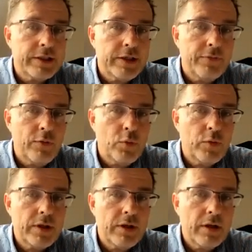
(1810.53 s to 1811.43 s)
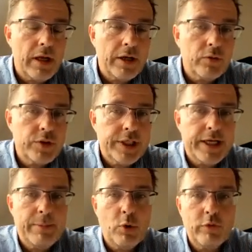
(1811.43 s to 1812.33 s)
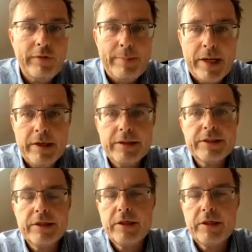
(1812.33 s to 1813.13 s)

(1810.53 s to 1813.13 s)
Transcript: if you would like to see any more webinars,